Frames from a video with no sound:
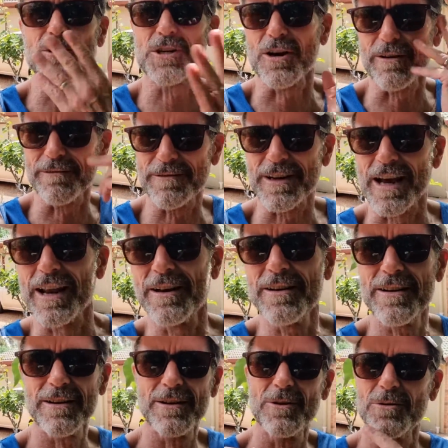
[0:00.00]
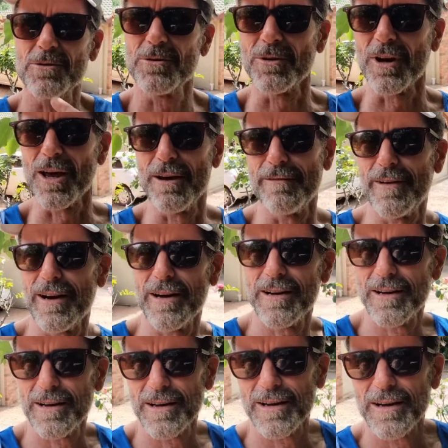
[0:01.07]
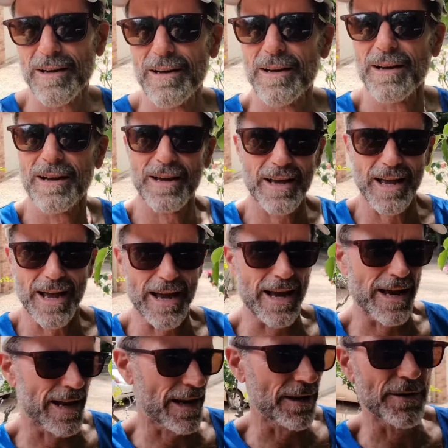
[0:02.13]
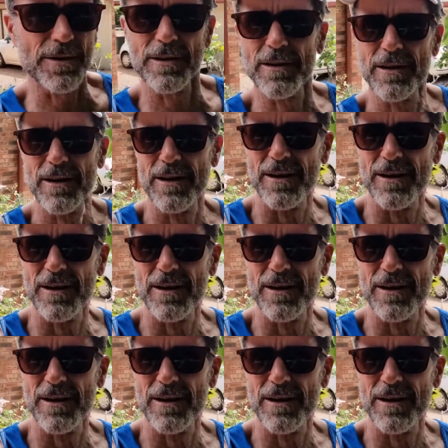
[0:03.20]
which I've done all over, and